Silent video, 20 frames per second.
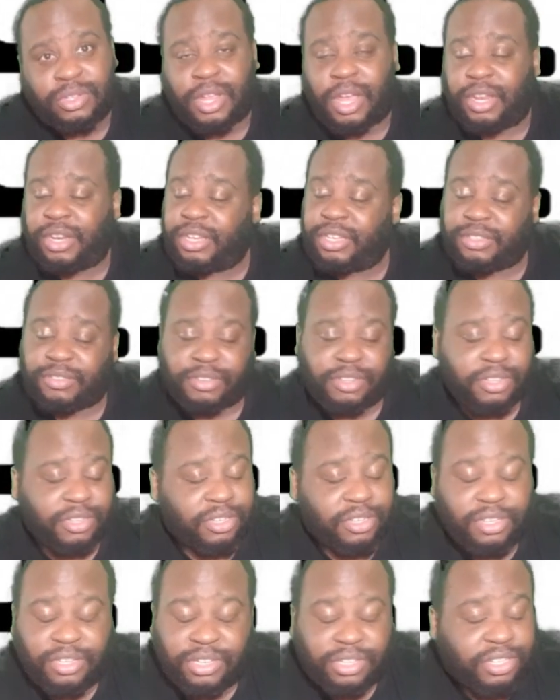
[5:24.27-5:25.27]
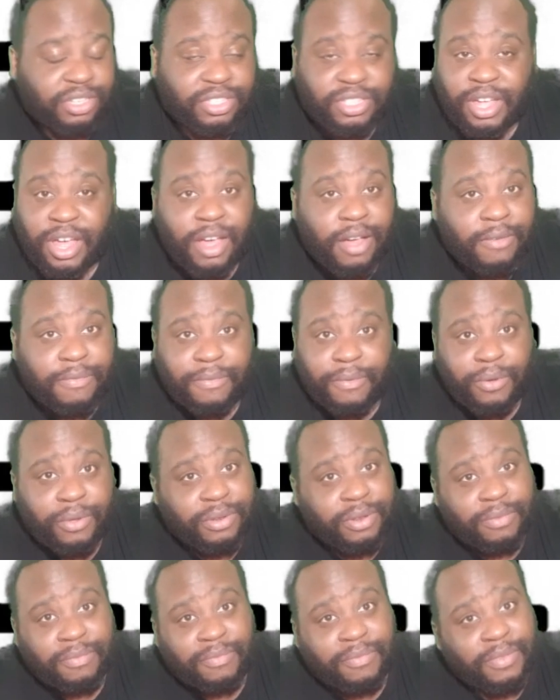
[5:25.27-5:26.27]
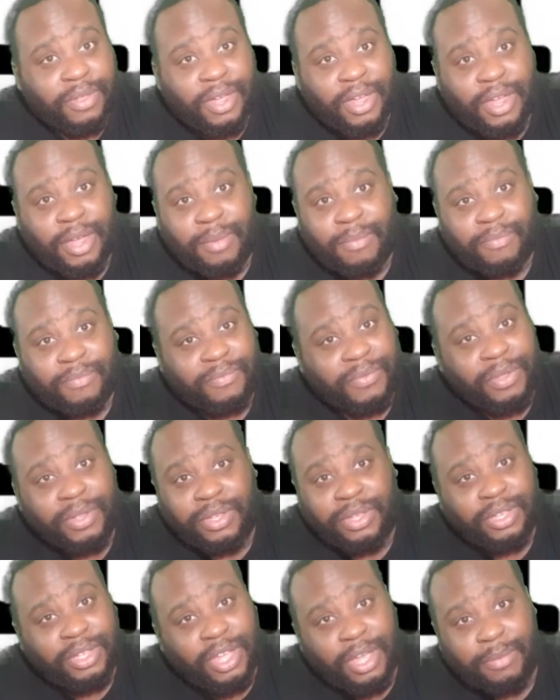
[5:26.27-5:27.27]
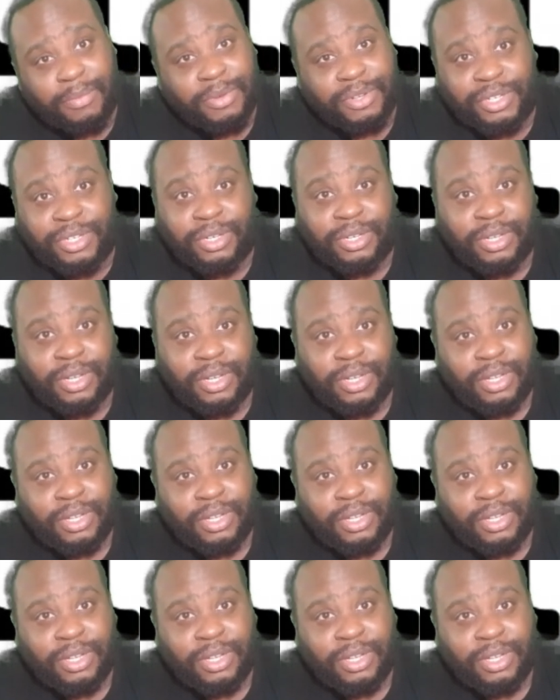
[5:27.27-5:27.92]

Like, these, you just can't afford the um, thing. You get me, G?